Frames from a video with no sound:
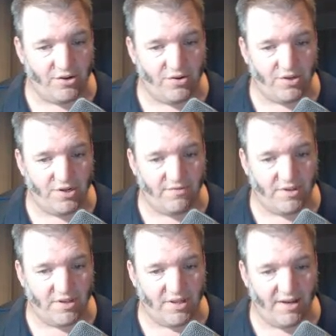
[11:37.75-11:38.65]
It should shift
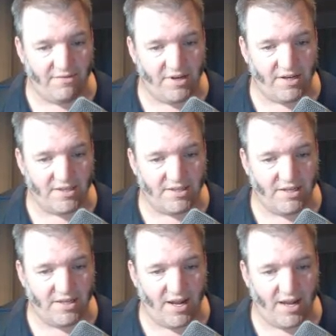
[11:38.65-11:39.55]
it to the left, and you can
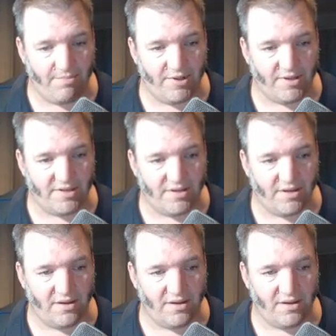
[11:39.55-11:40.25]
see that happens.